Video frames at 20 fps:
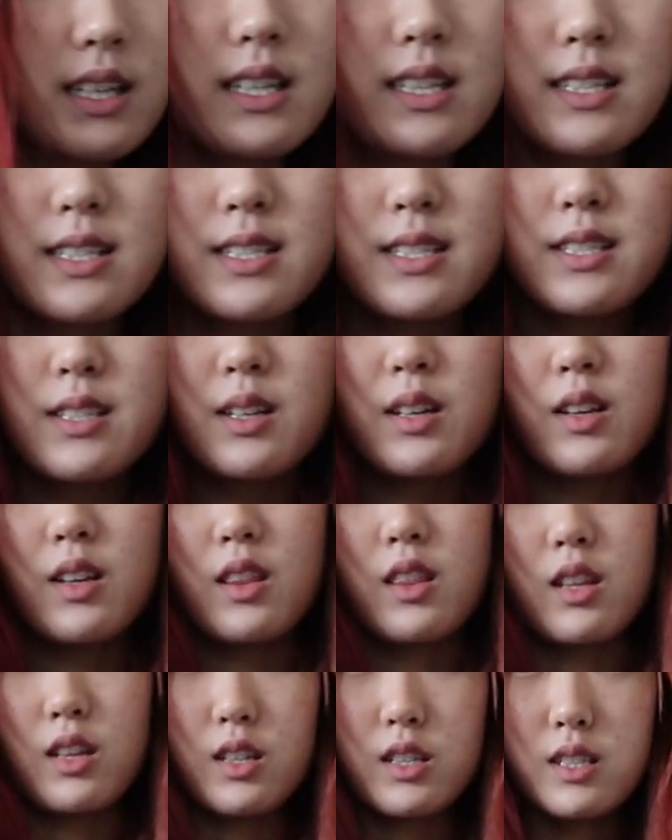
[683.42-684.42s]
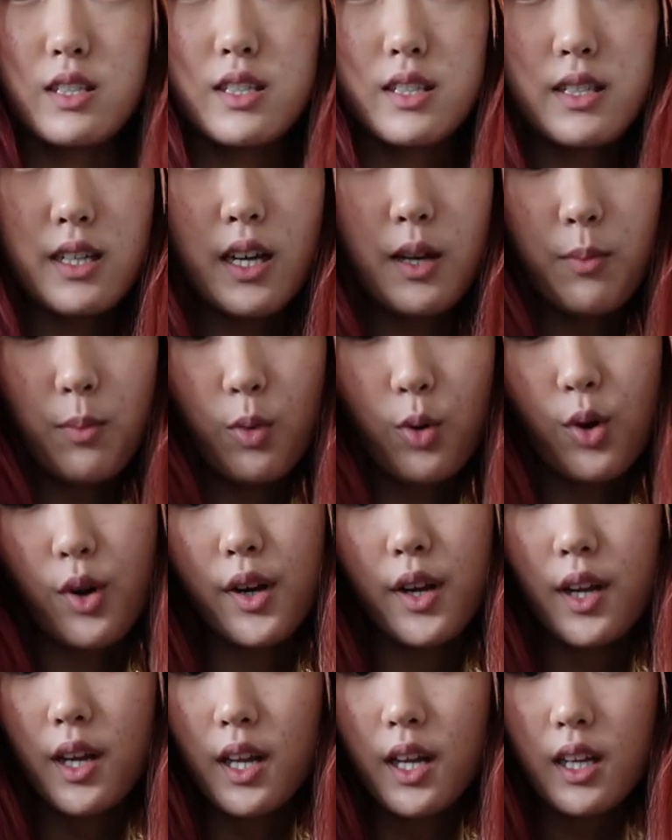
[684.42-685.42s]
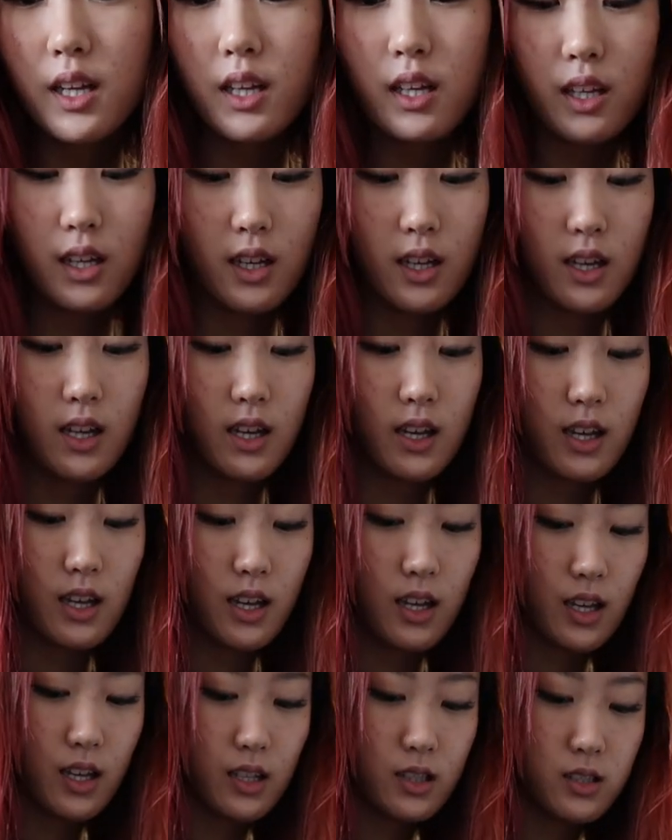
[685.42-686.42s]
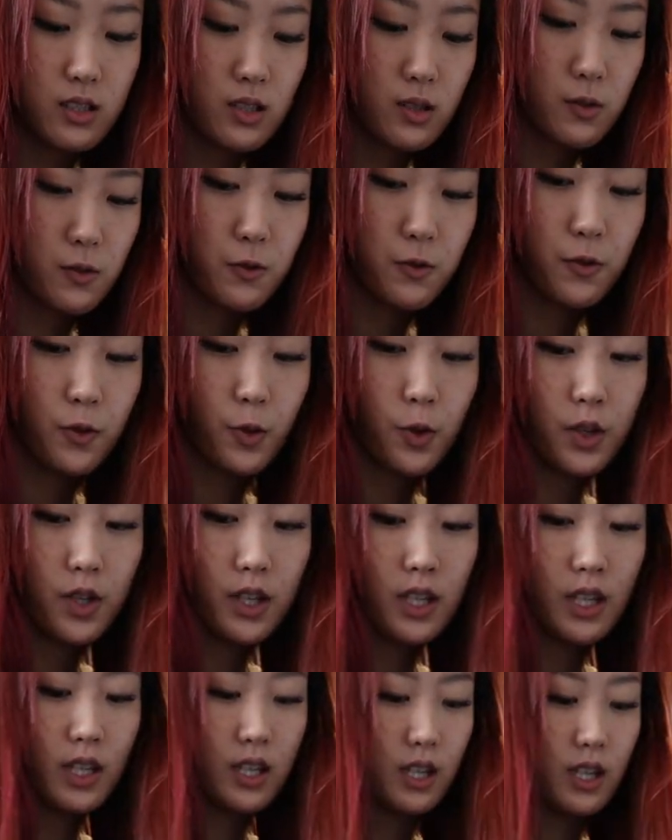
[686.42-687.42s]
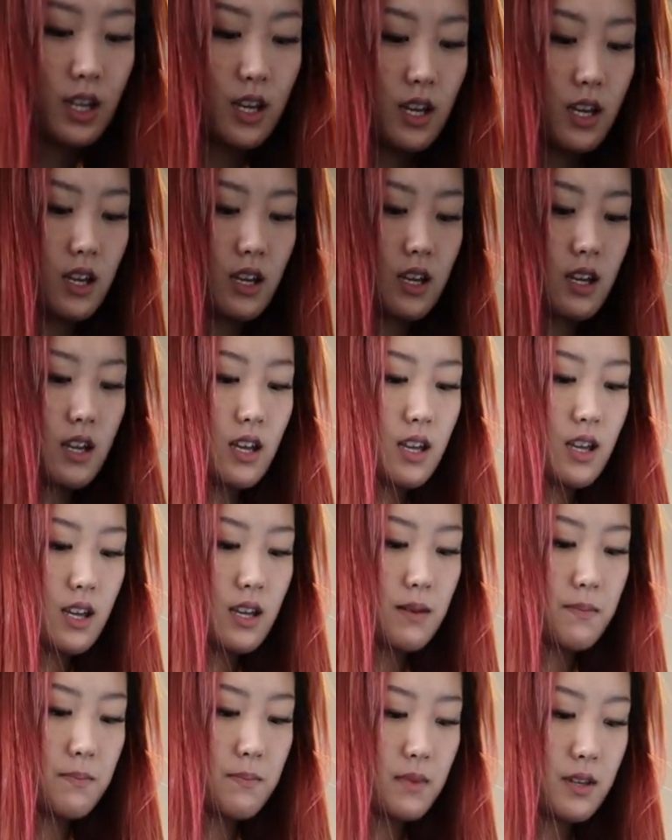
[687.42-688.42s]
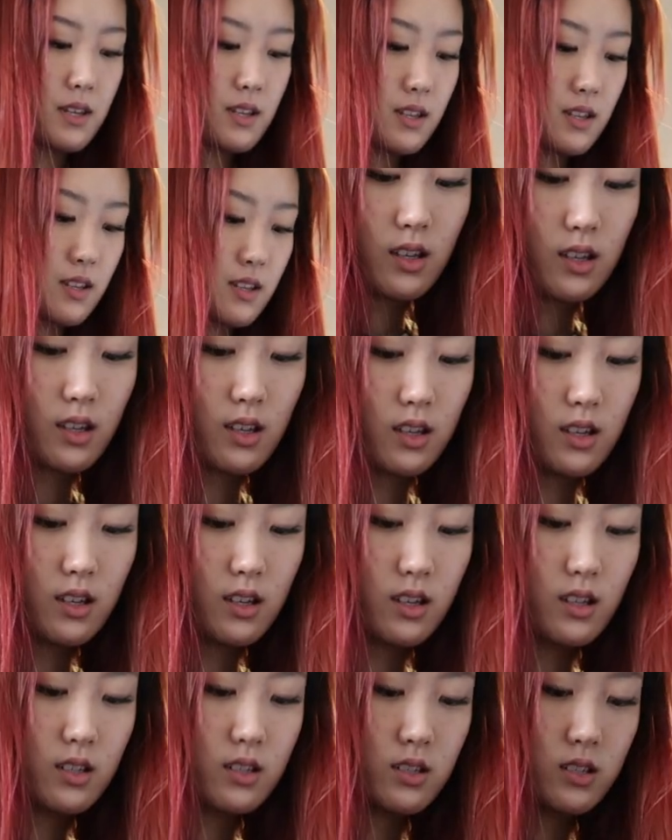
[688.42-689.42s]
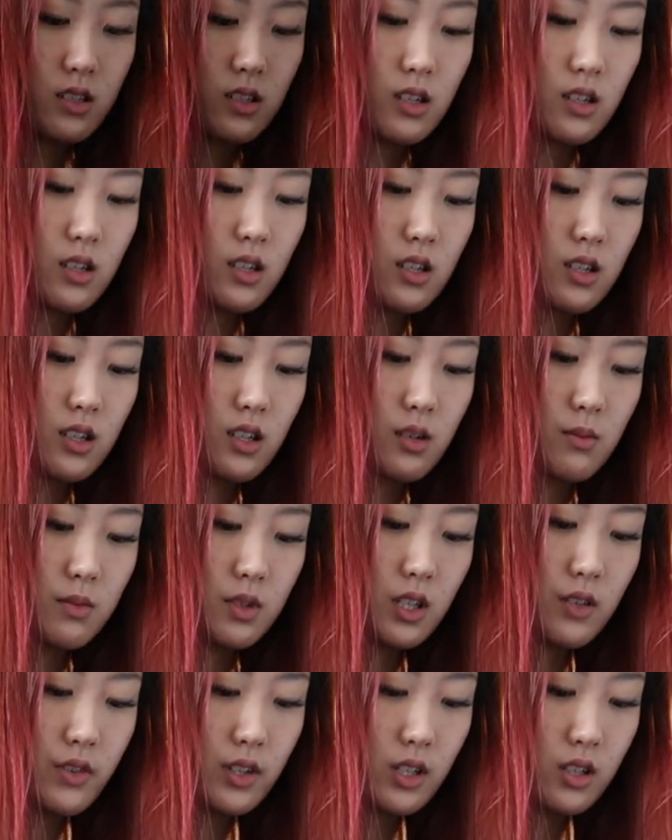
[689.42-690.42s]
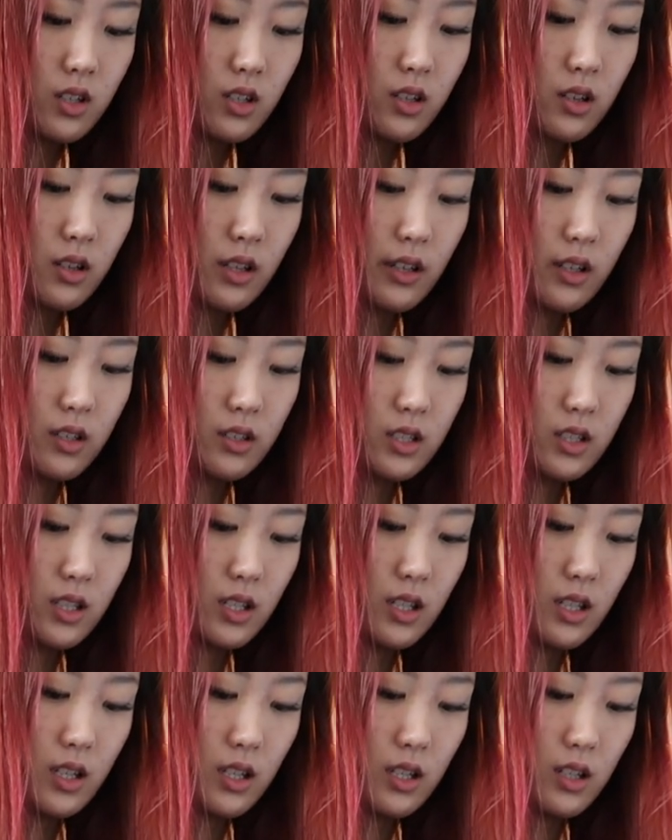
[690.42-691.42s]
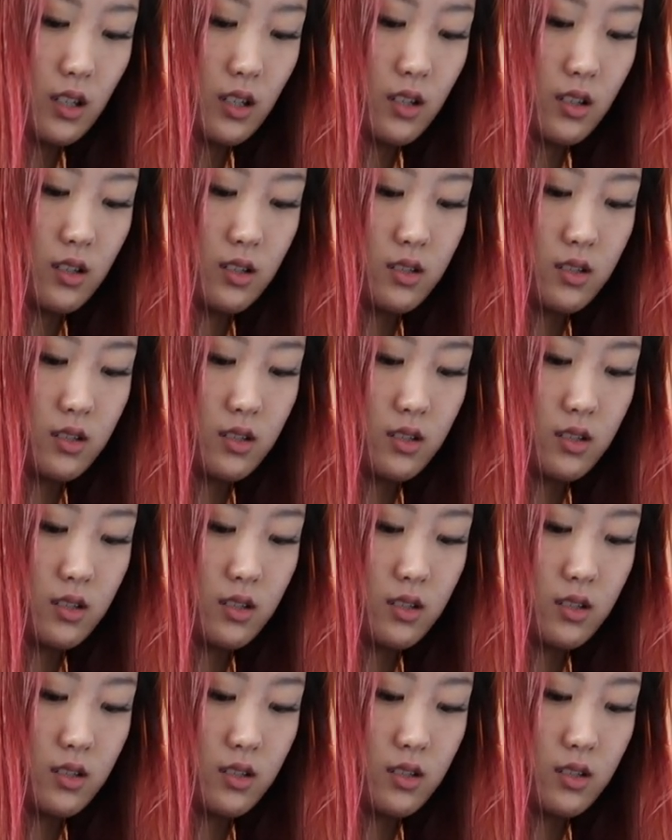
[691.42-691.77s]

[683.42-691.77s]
it's Thursday morning 8:40 a.m. and I'm leaving a little later today